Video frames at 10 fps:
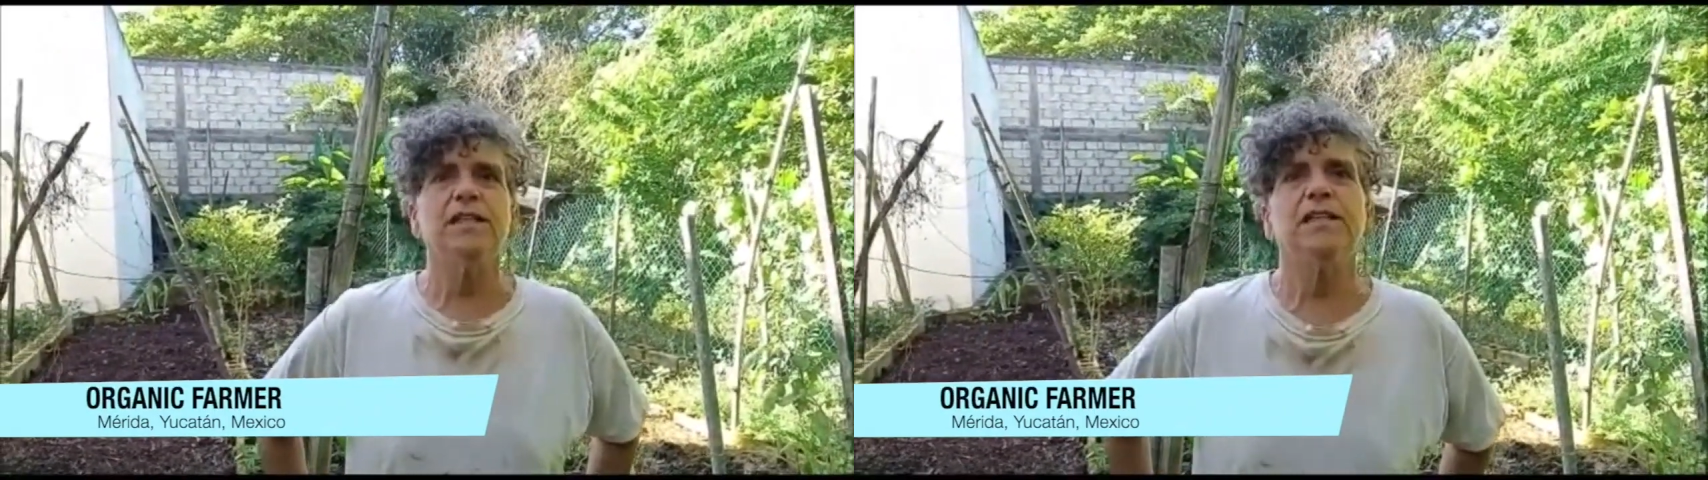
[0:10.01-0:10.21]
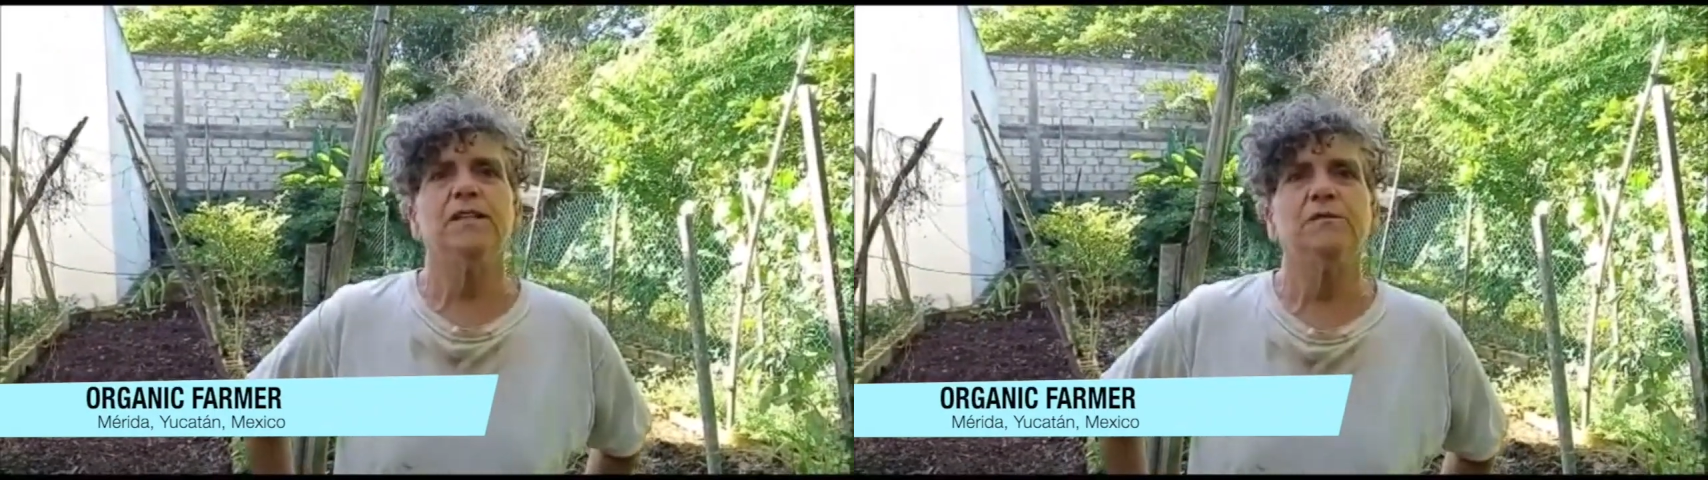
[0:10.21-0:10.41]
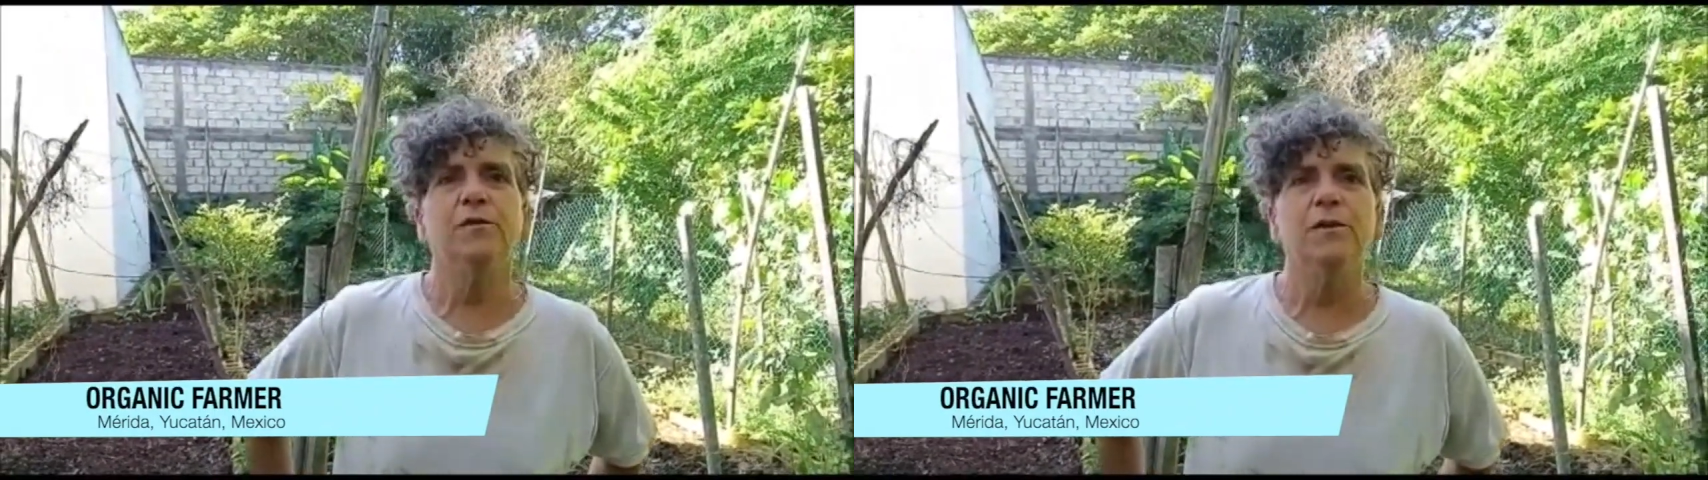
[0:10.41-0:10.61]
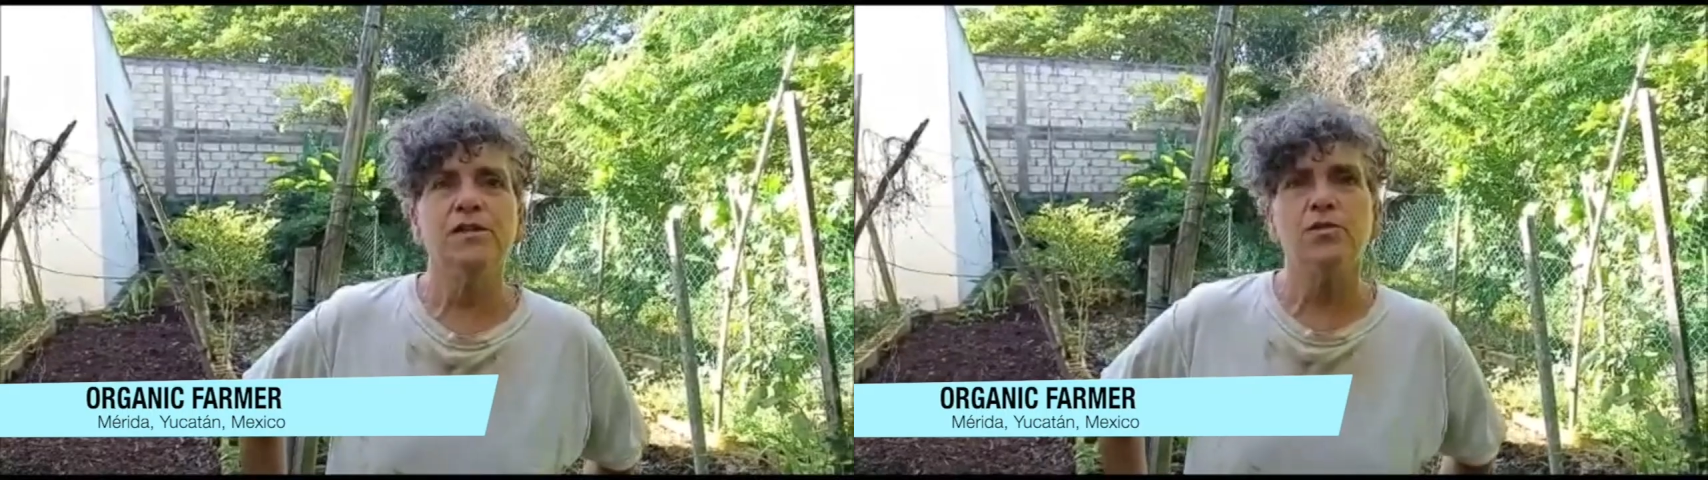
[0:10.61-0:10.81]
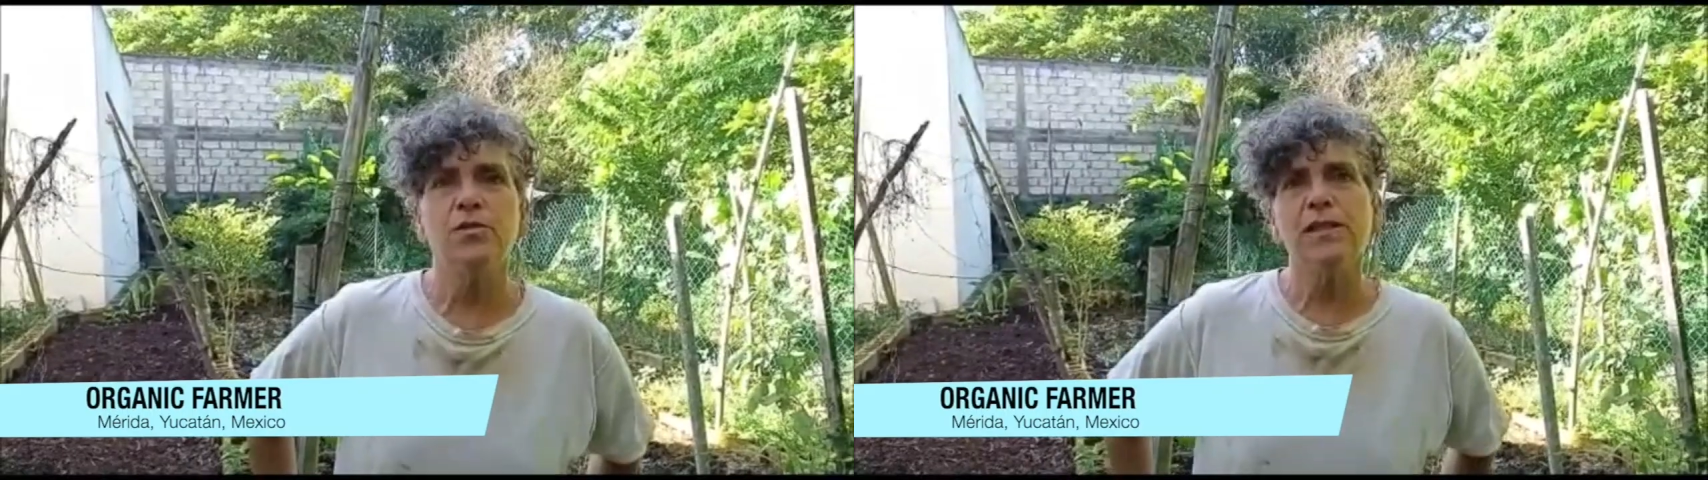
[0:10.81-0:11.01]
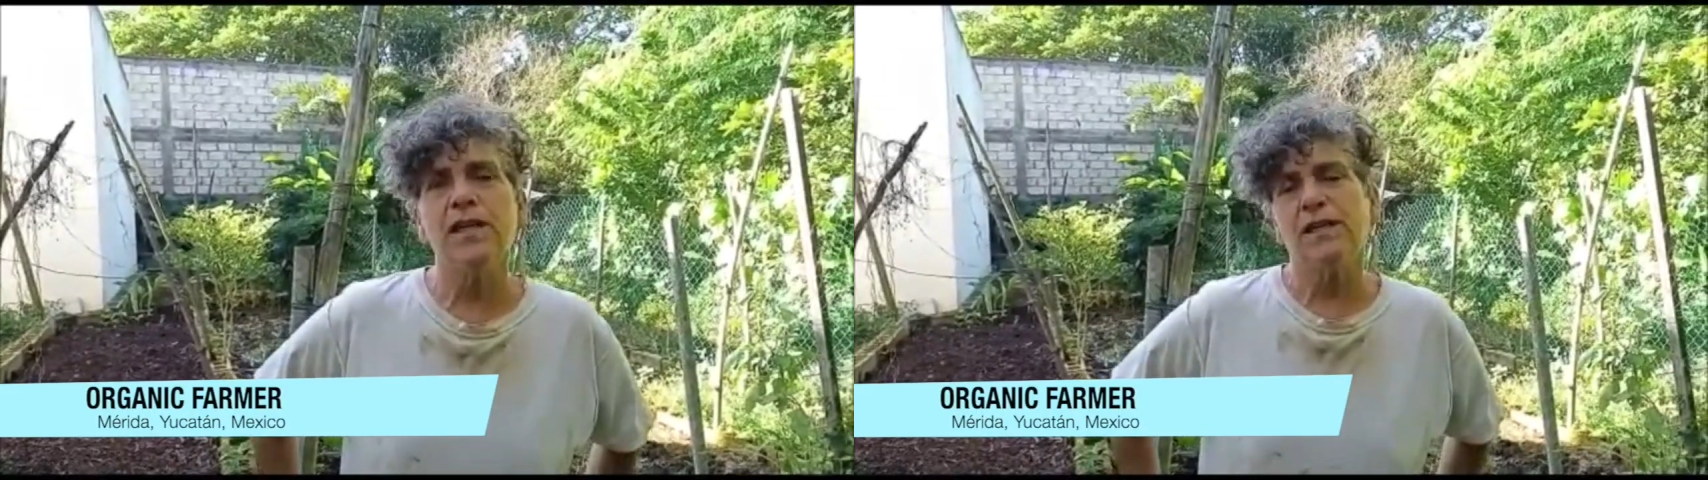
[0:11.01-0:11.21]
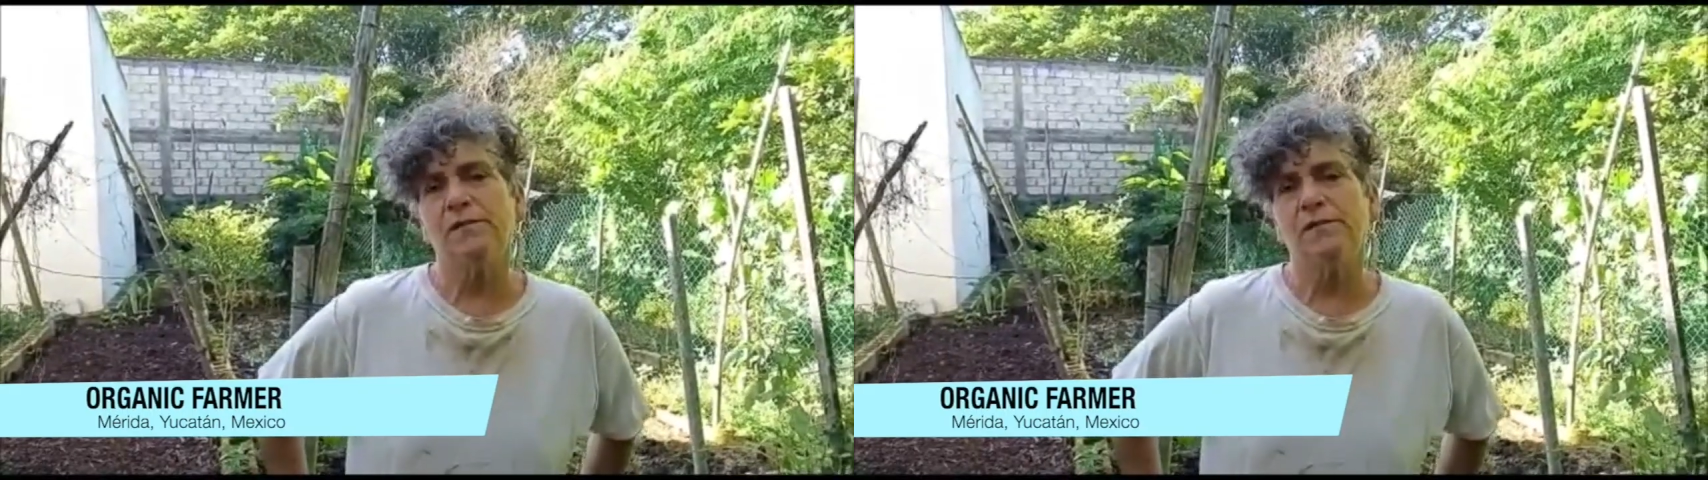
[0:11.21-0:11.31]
in forestry and